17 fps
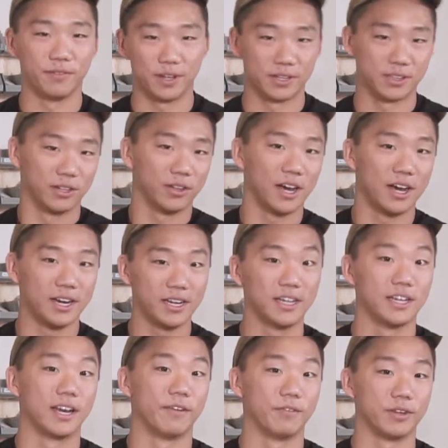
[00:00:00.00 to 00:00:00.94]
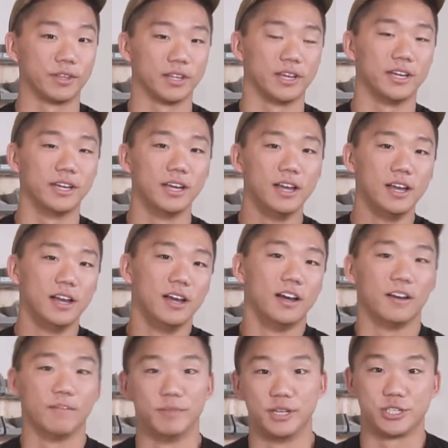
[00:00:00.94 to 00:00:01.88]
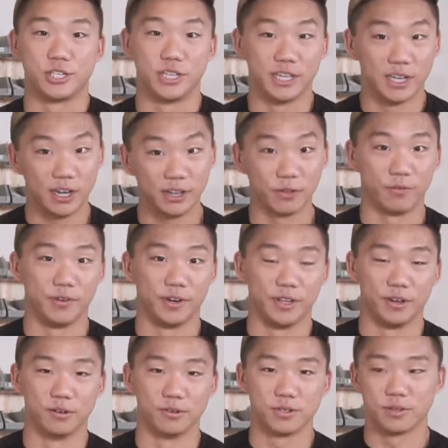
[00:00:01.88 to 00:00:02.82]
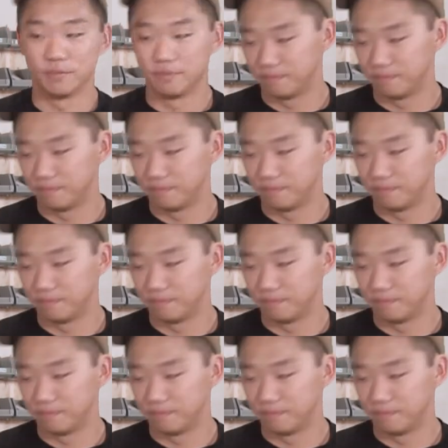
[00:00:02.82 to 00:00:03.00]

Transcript: like the lighting and everything I mentioned in other videos.